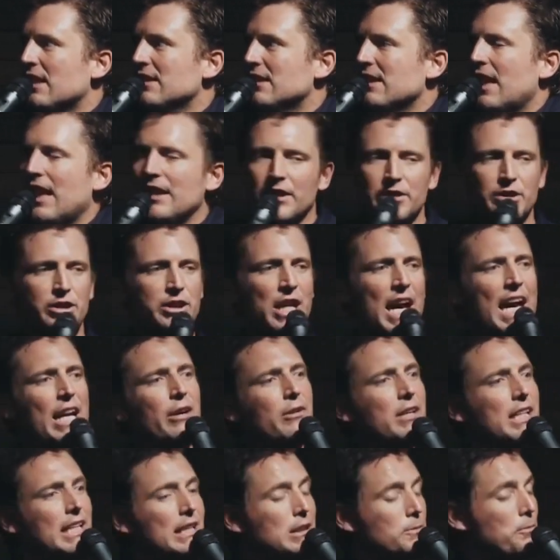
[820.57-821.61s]
And the chattering
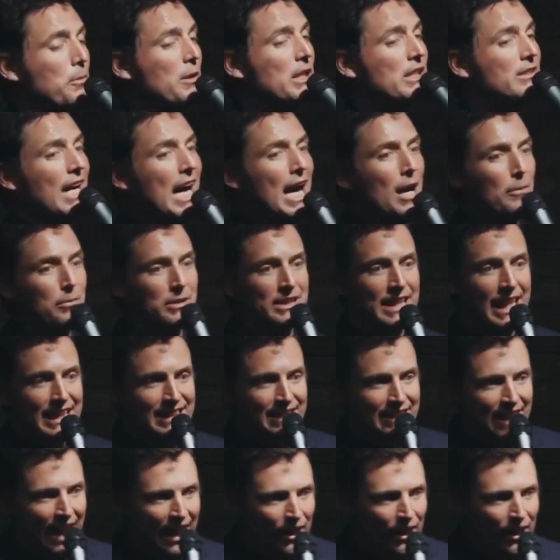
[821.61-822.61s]
gets pretty loud, but that's not